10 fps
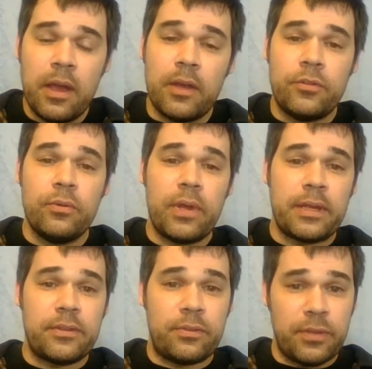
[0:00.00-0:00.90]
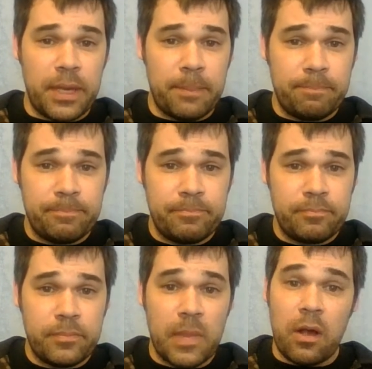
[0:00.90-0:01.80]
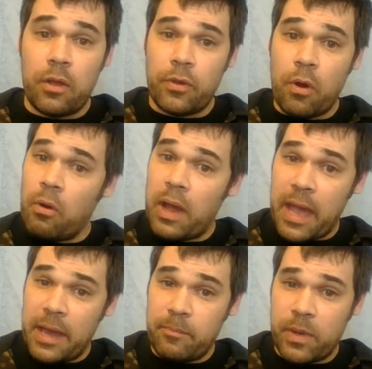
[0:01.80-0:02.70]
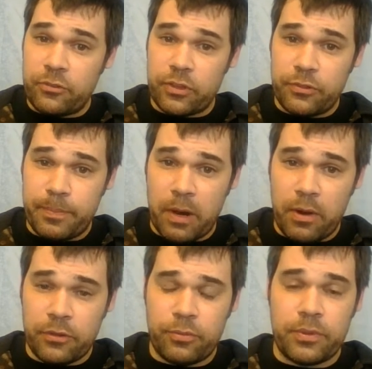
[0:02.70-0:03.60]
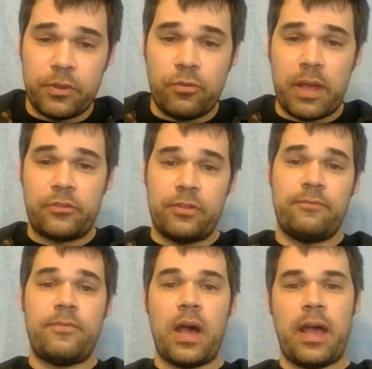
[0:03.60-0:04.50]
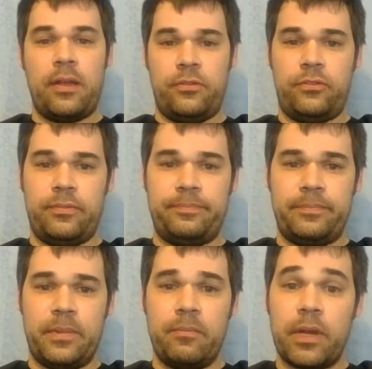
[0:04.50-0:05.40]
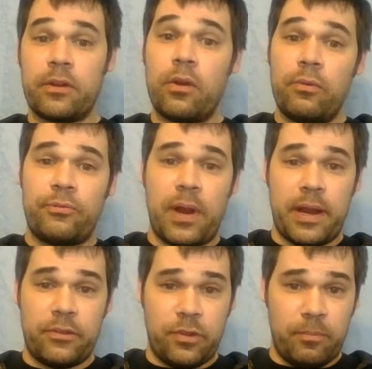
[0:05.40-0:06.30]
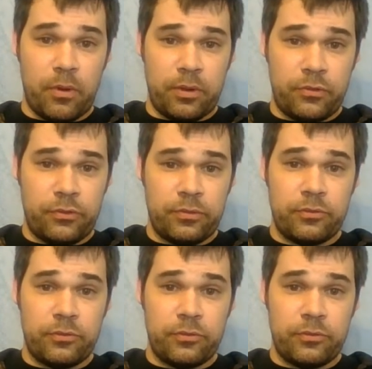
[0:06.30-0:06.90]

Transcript: I do like the theme, although I hadn't much experience with the Dresden files. My girlfriend has the books,